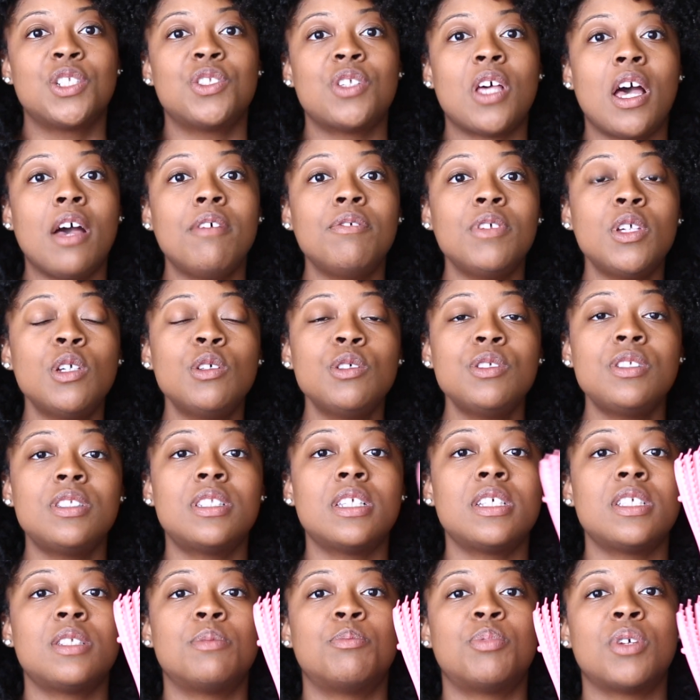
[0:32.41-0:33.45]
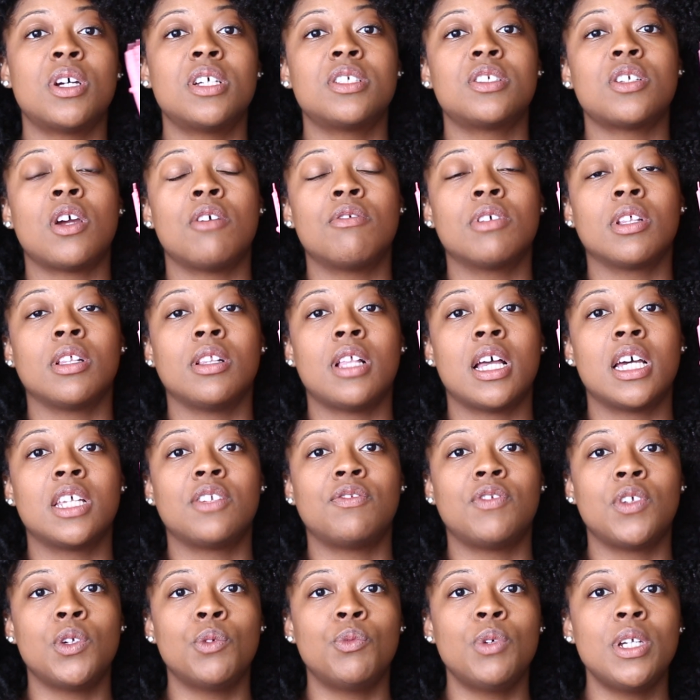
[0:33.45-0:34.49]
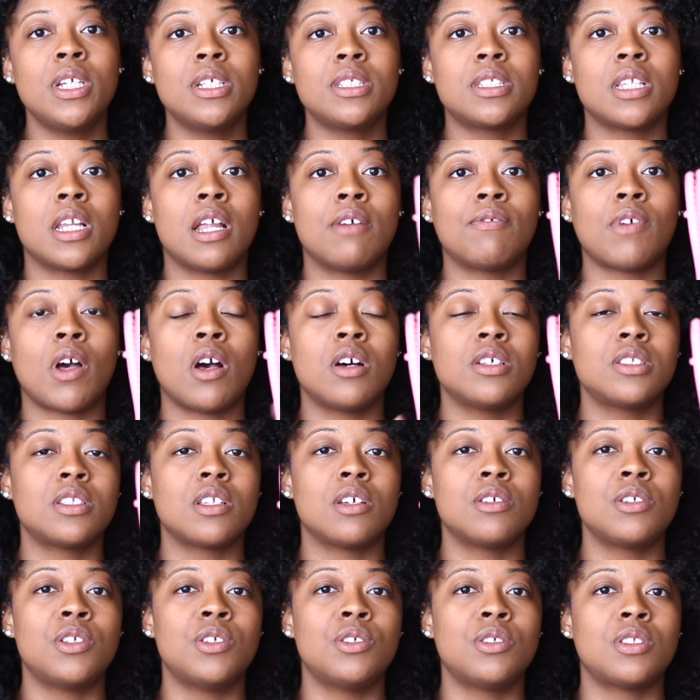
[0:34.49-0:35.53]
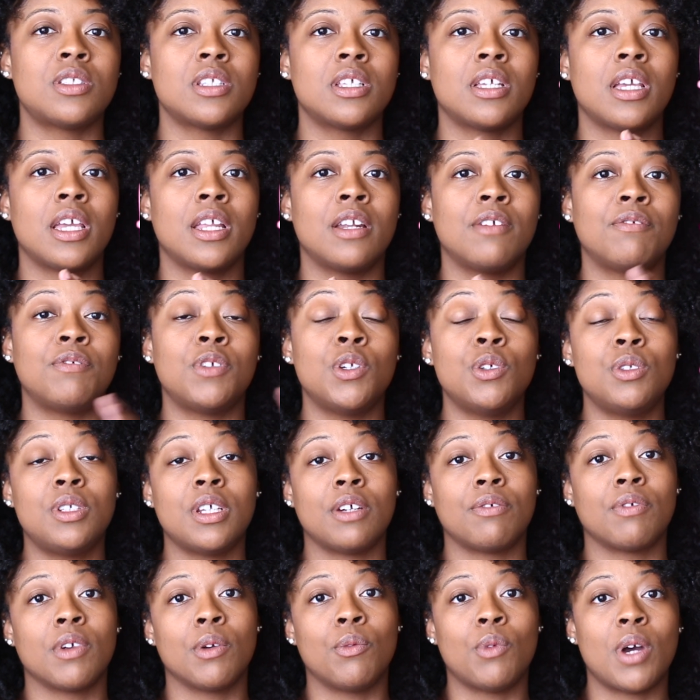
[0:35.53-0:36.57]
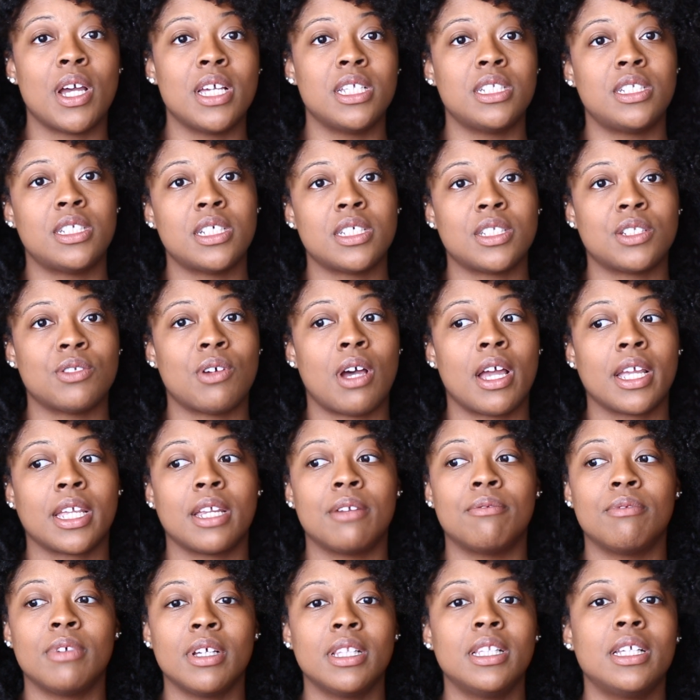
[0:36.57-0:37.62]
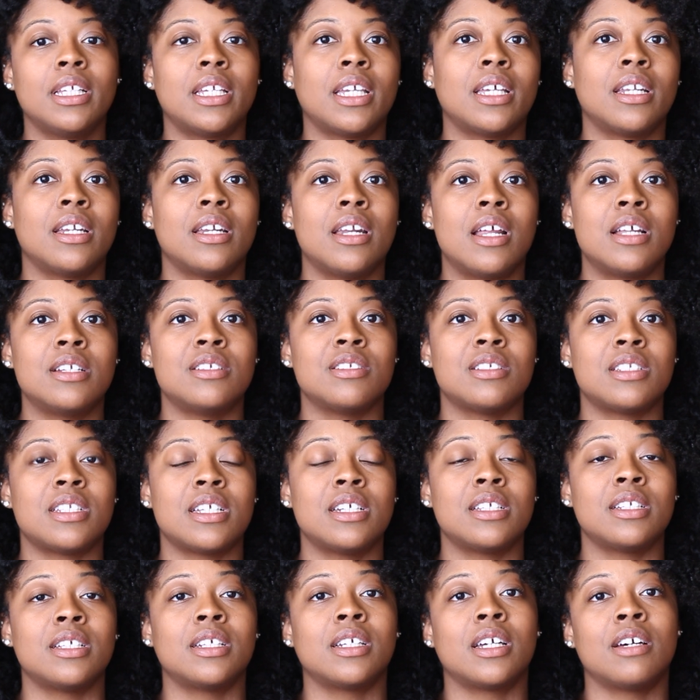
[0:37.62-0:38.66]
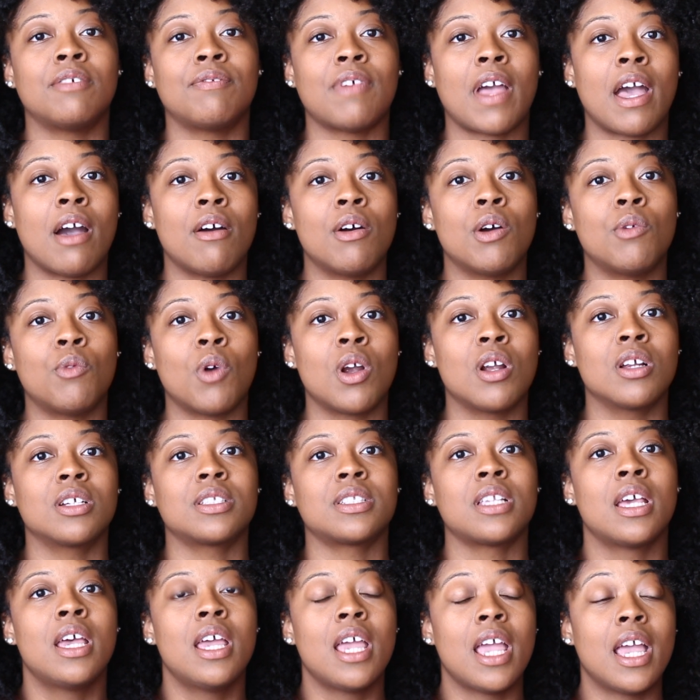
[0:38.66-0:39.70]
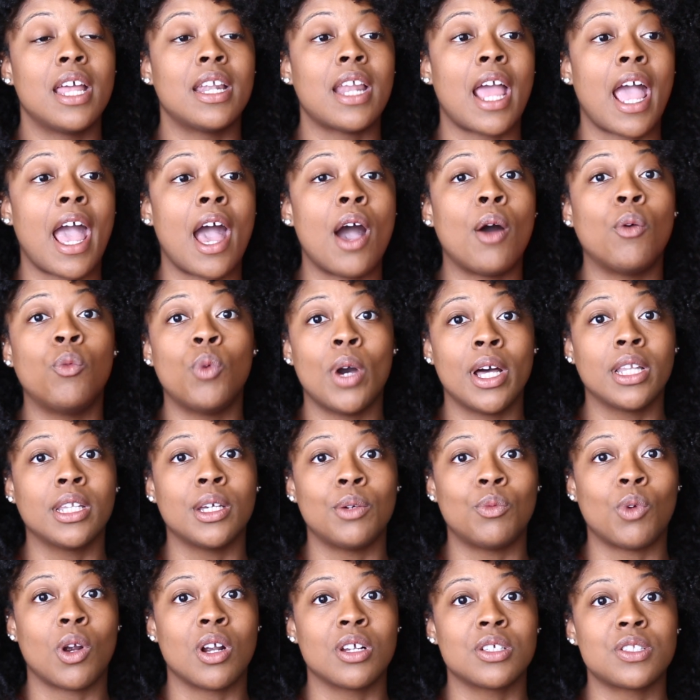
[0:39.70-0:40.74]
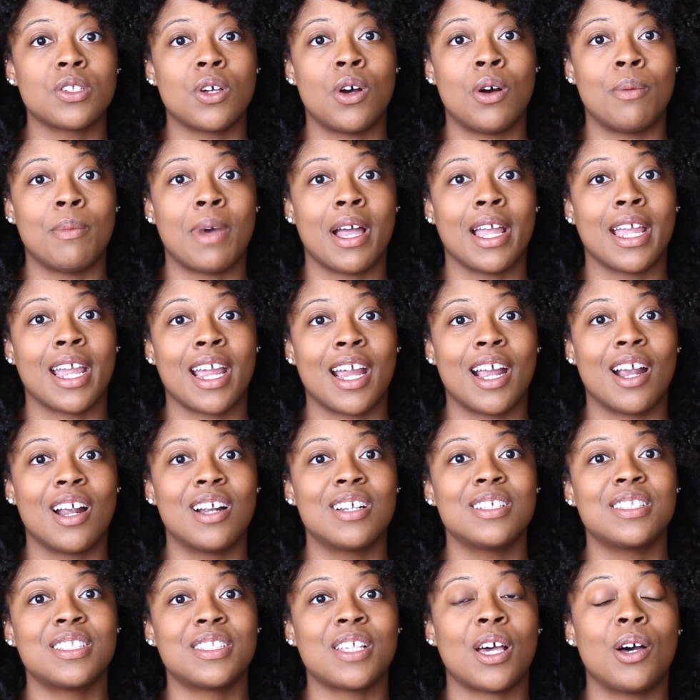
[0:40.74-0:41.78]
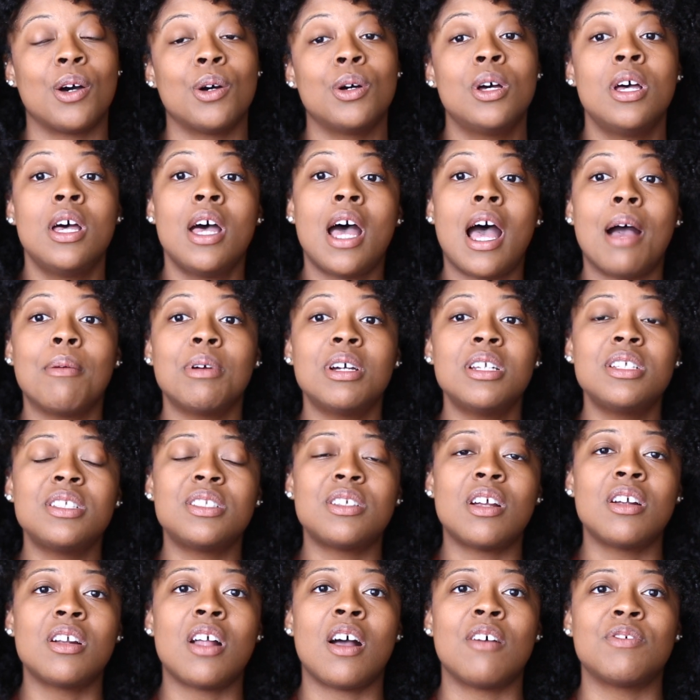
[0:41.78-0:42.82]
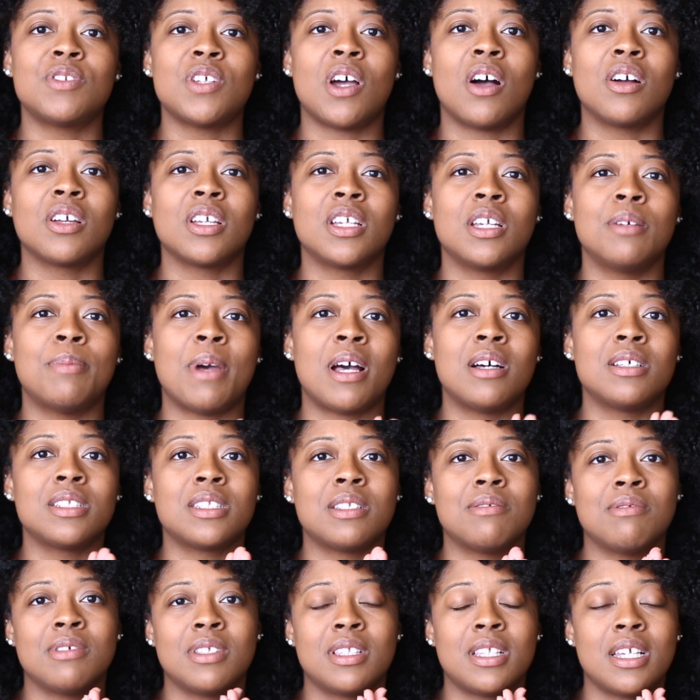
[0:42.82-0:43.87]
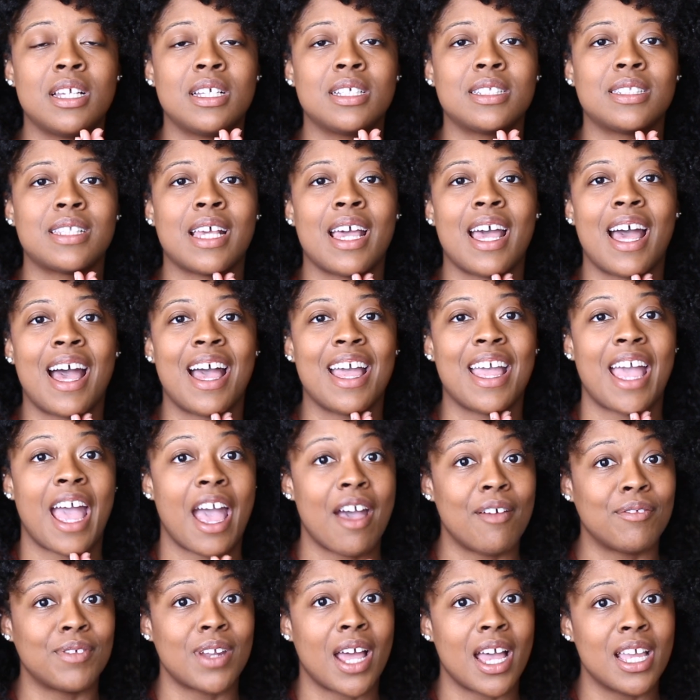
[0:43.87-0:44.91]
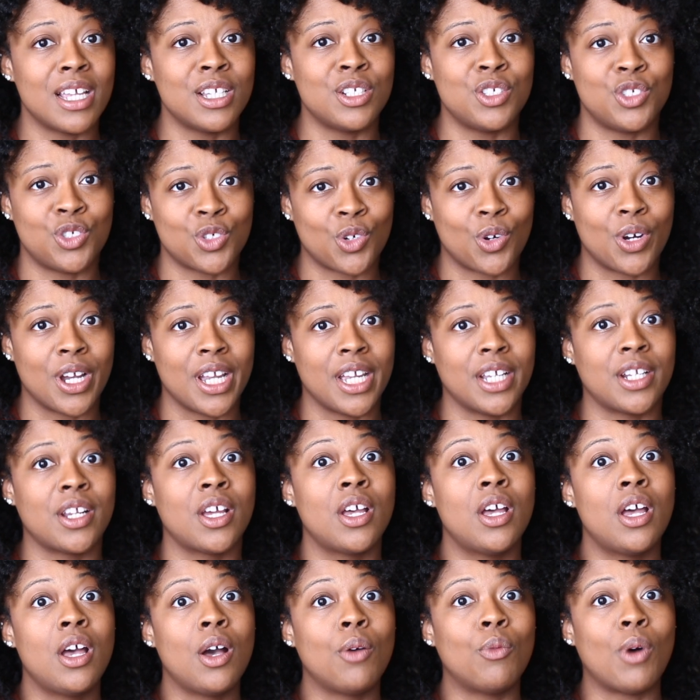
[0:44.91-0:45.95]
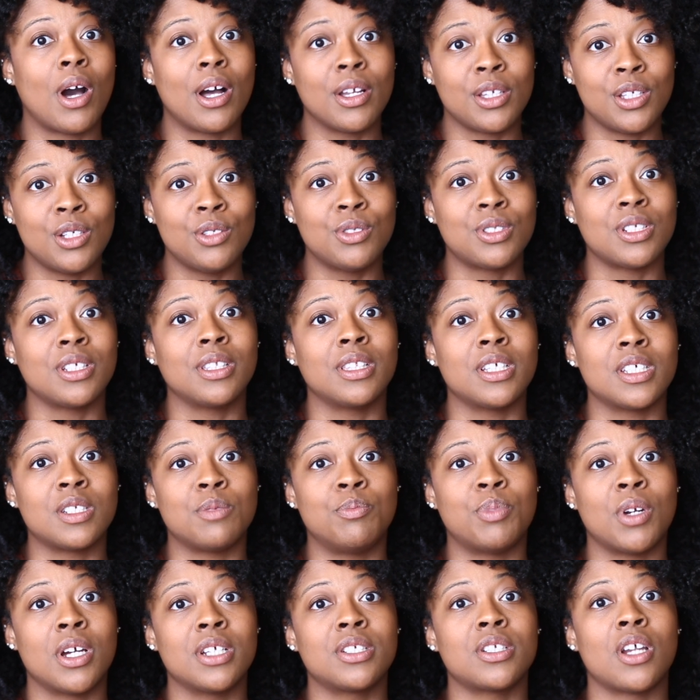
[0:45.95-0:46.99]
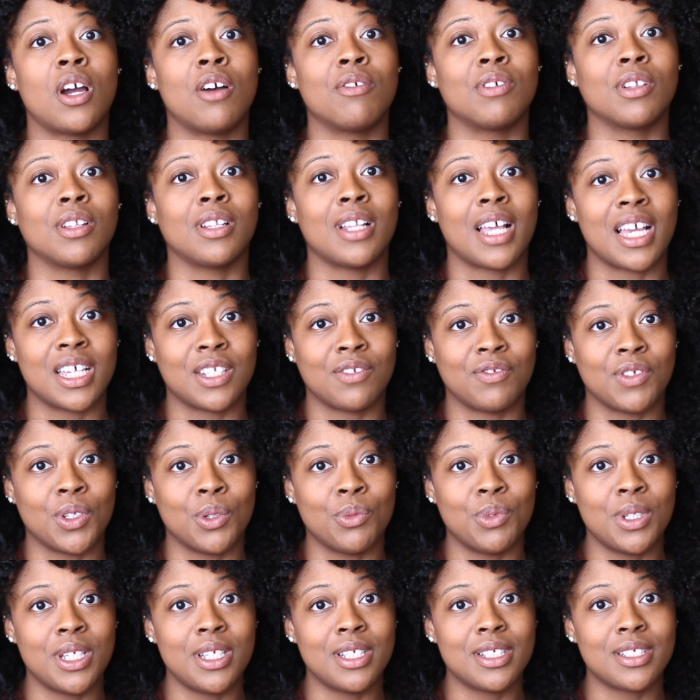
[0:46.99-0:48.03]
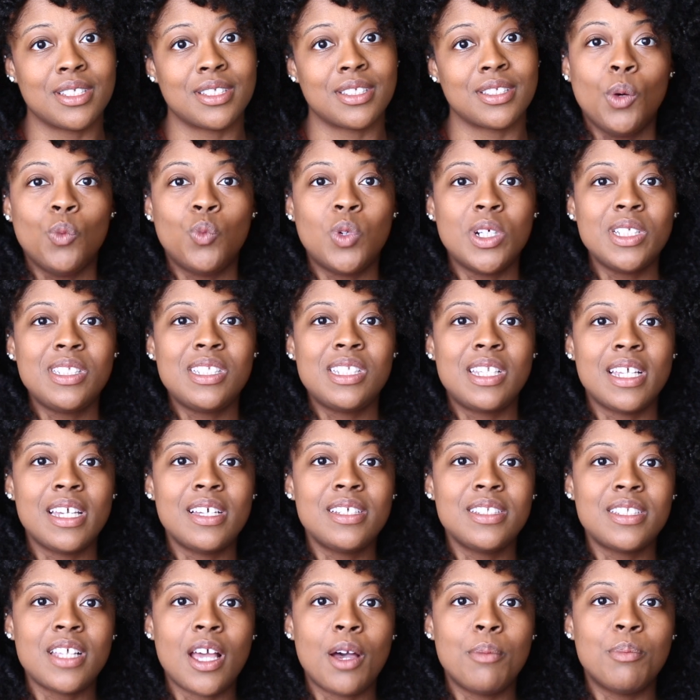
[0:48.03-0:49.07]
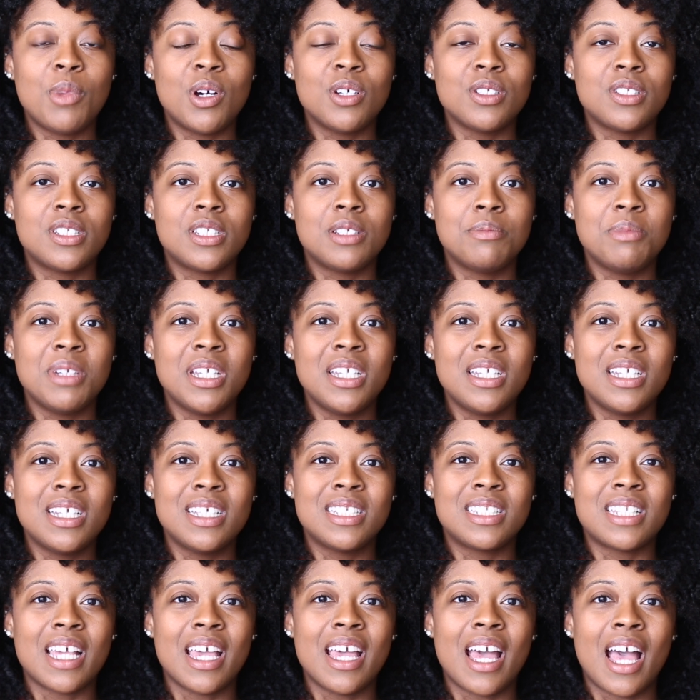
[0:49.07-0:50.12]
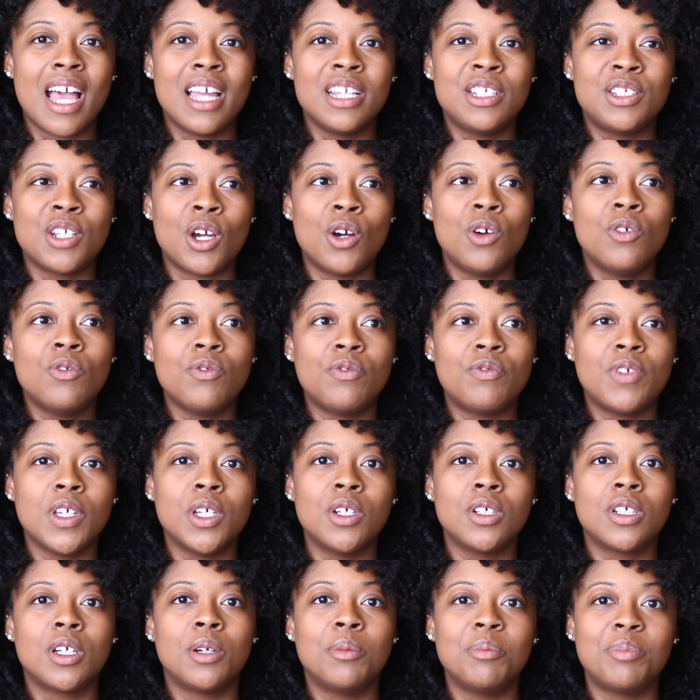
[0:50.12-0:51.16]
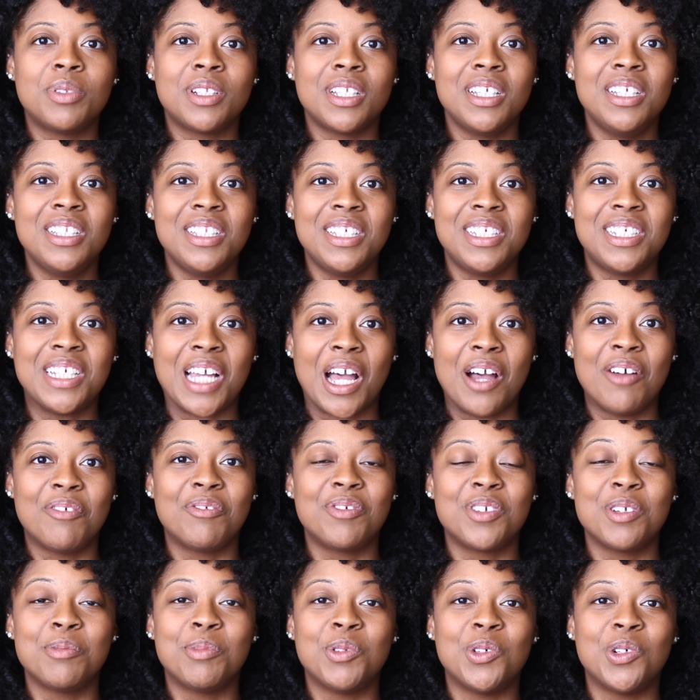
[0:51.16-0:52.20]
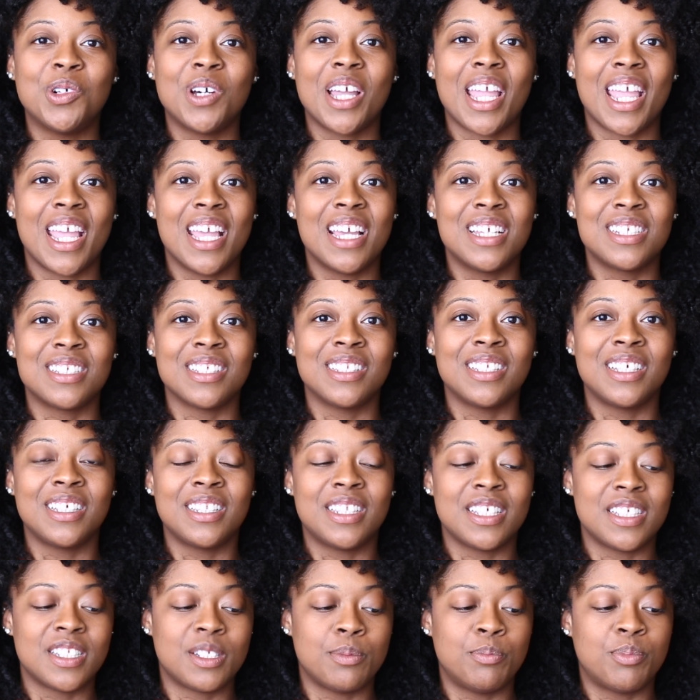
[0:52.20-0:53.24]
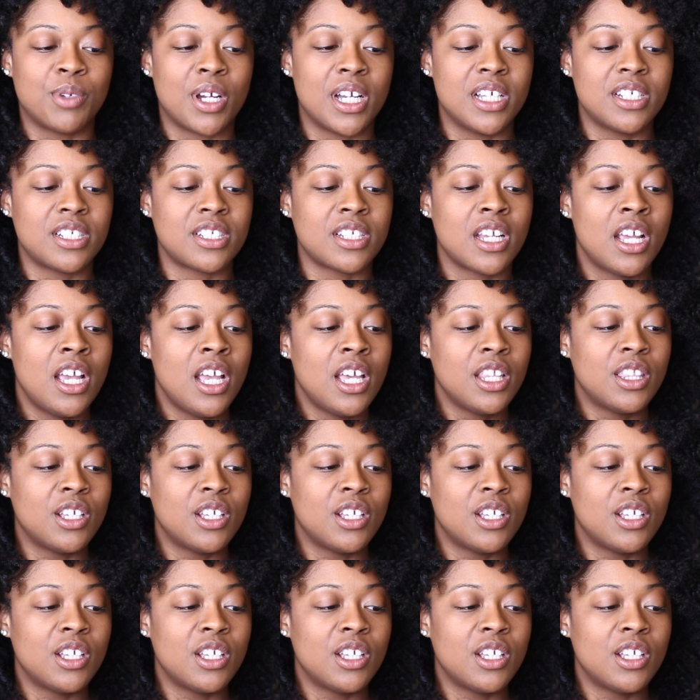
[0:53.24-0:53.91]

So I've used this brush over the last few weeks and I've also used it in a few different ways just so I can really get an understanding of how it works and how well it works on my hair. So I'm going to start off talking about some of the things that I have not enjoyed while using this brush over the last few weeks. What stands out most to me is that I don't feel completely comfortable handling this brush.